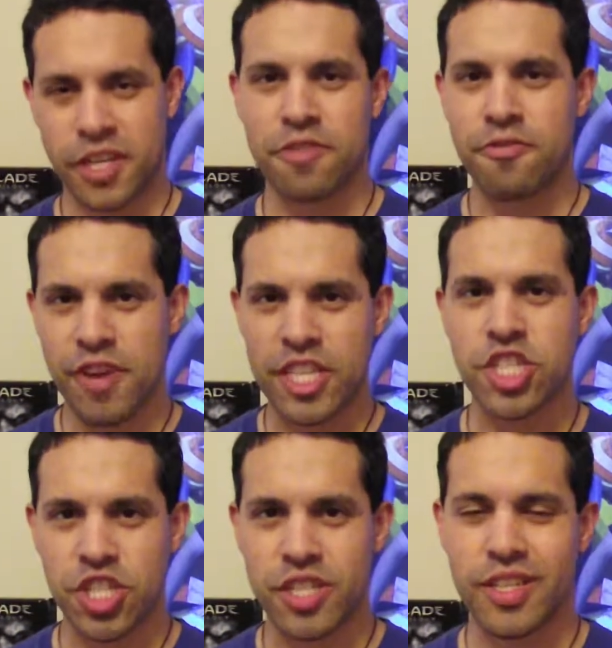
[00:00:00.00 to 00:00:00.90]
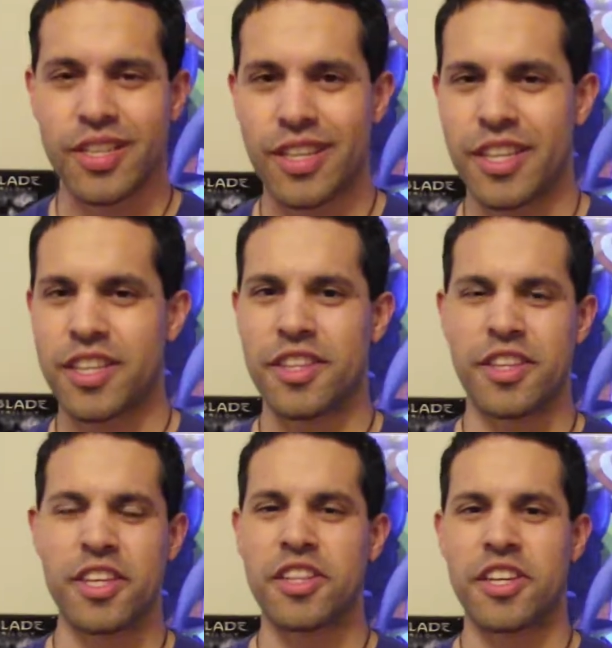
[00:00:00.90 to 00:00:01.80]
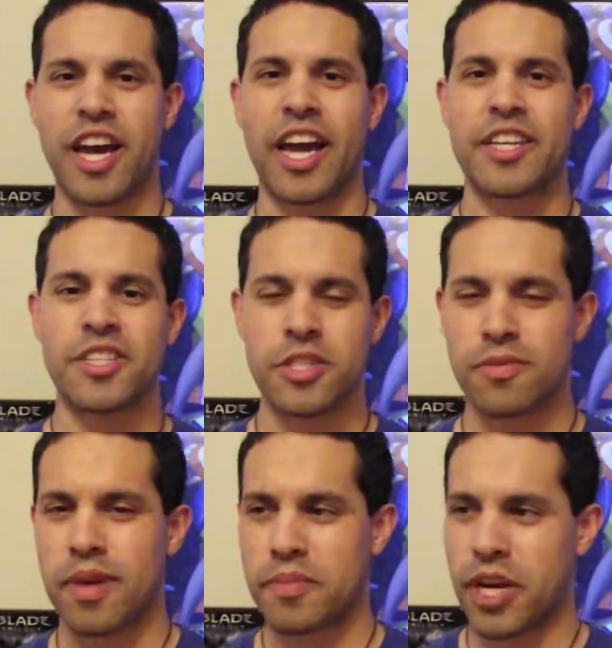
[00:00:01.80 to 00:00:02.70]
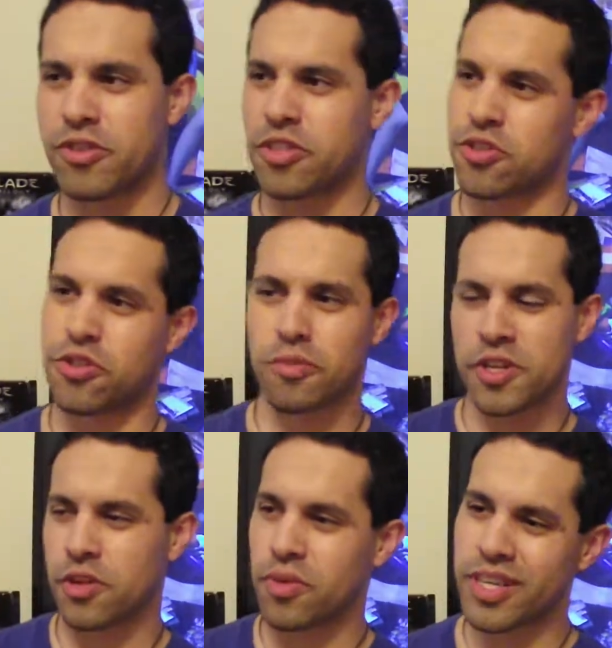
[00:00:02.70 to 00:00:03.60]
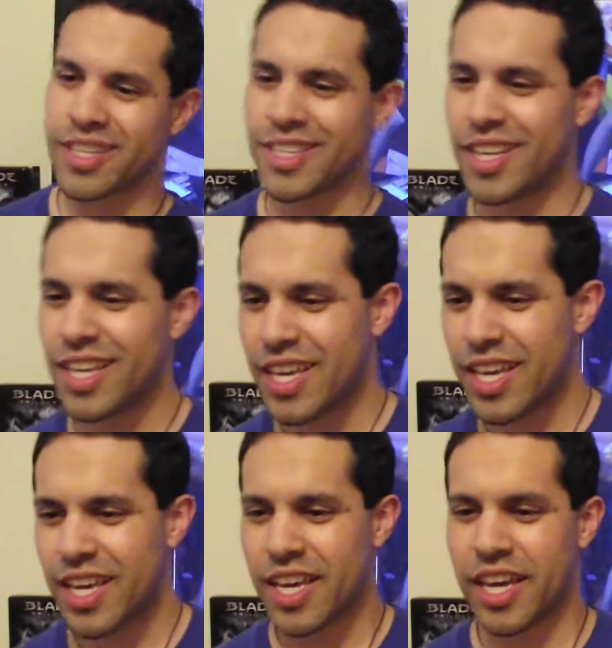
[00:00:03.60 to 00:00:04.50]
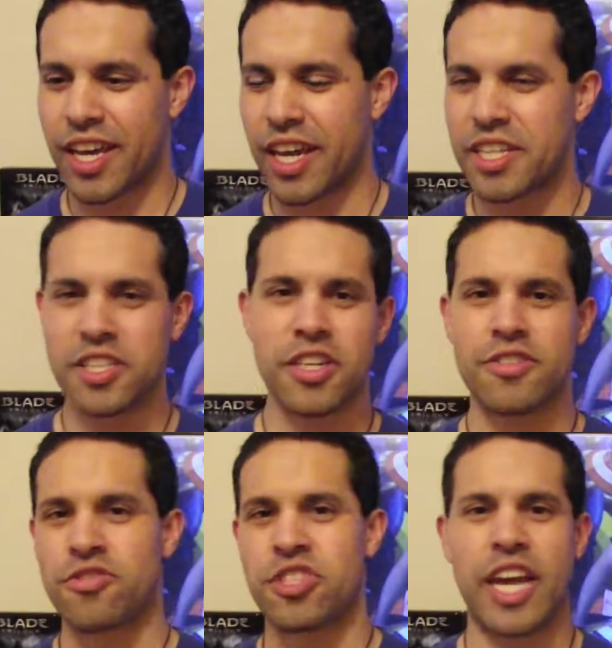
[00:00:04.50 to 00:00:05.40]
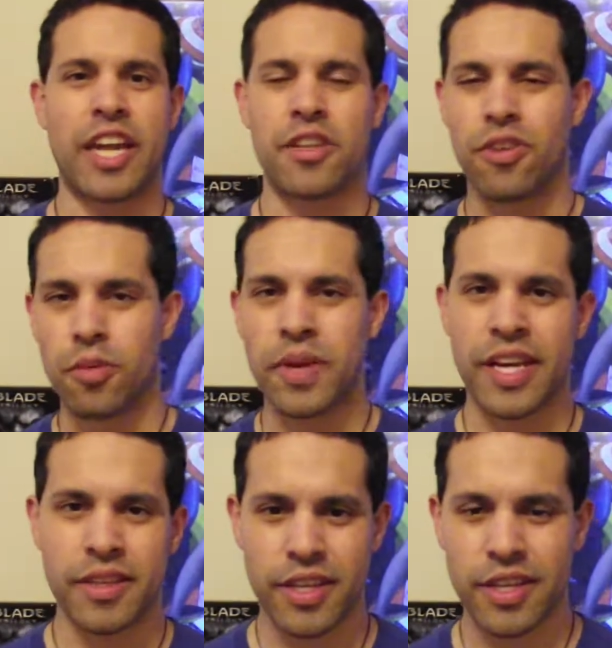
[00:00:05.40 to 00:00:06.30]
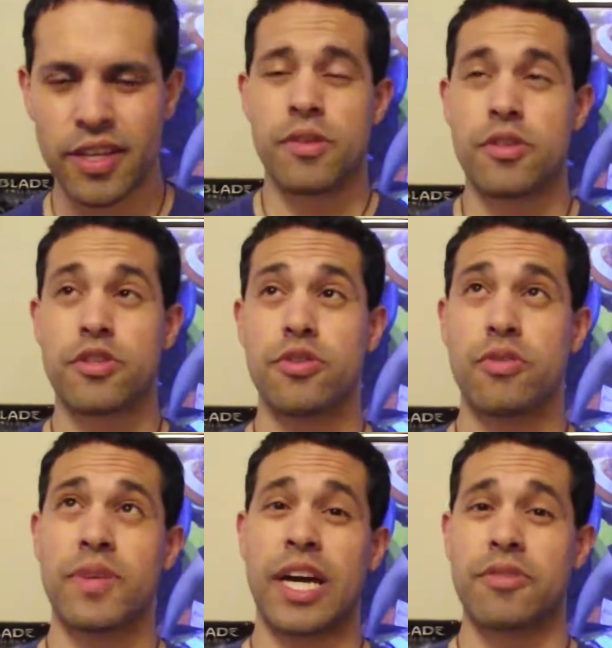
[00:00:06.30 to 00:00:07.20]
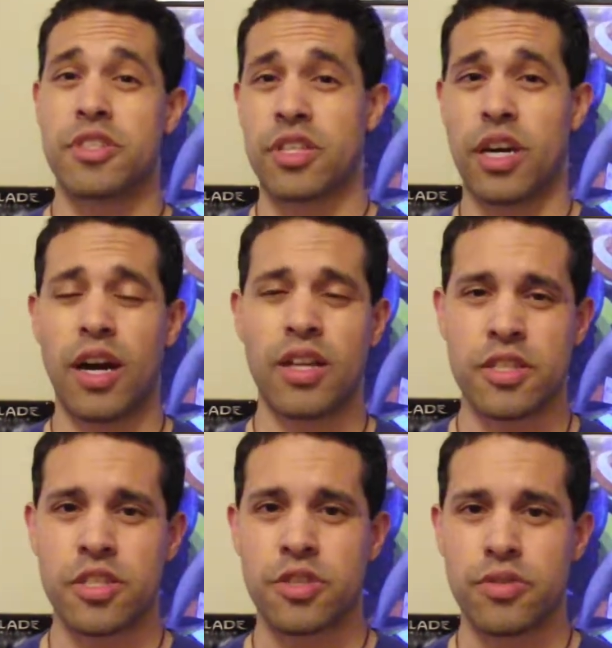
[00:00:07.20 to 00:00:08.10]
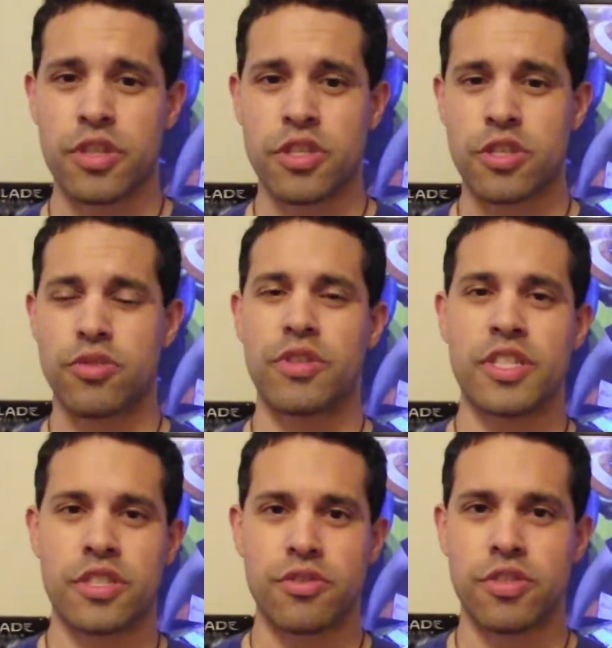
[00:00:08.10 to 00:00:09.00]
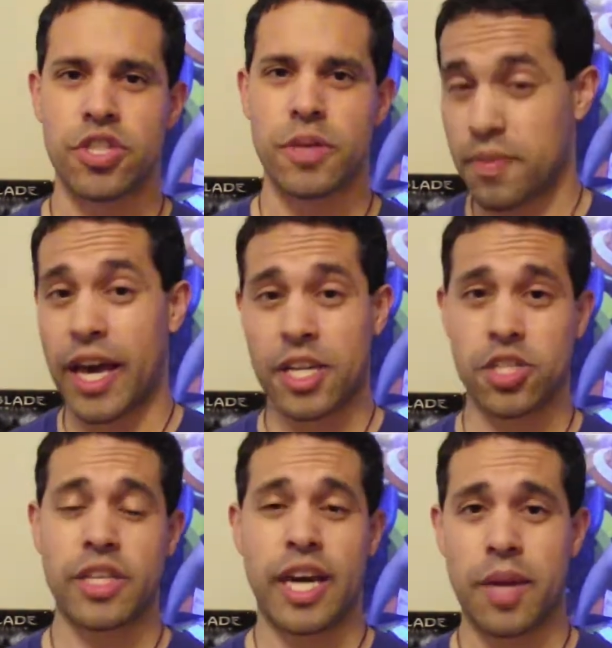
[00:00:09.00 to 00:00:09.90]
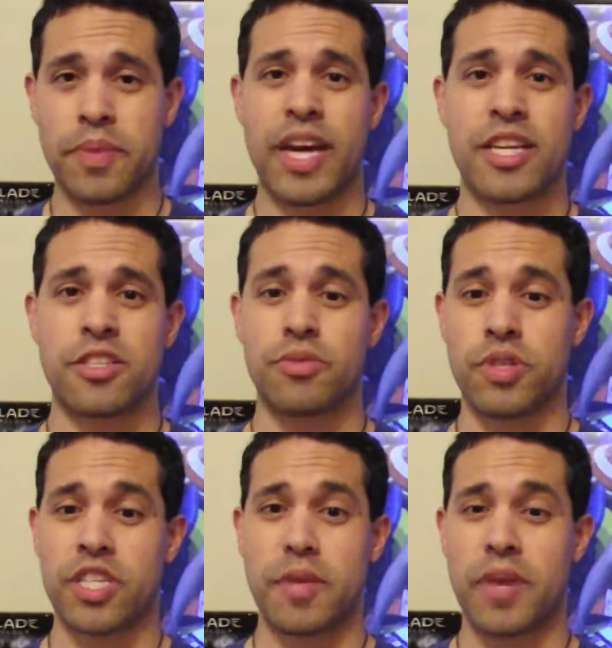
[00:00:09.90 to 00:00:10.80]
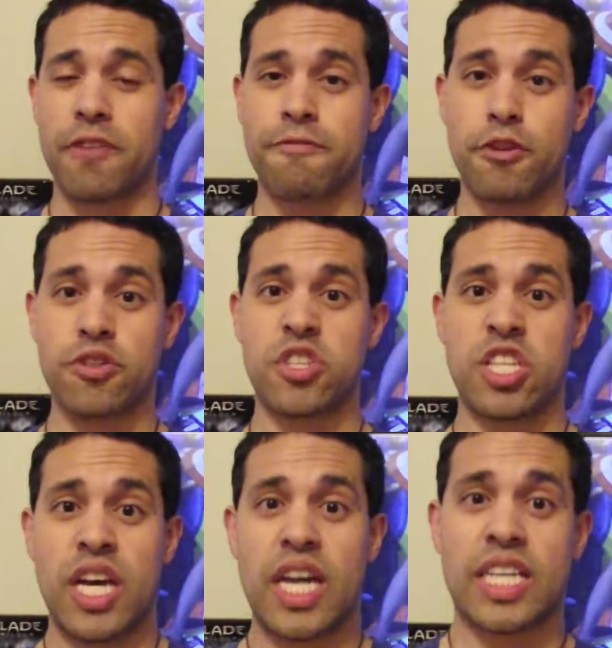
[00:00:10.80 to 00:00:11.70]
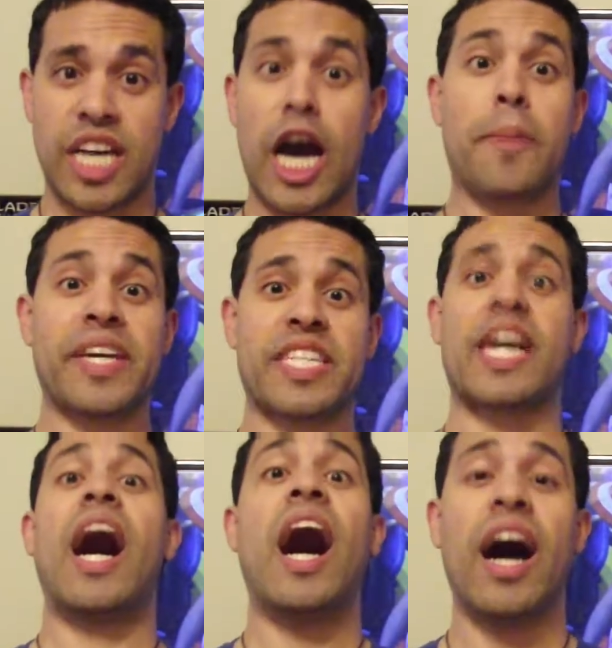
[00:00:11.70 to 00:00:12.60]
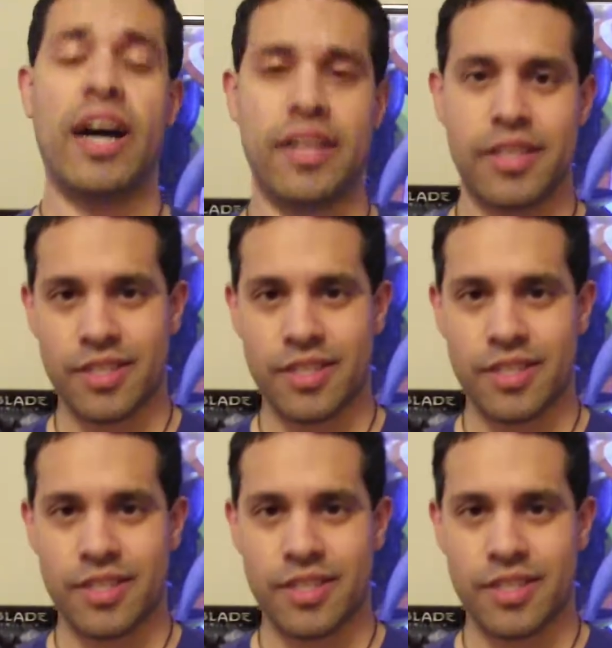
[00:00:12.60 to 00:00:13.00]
convention in the 90s when my parents took me to one. And I didn't understand it all back then. Soon, when I was in college doing a student internship, I actually got a pass to attend my first Comic Con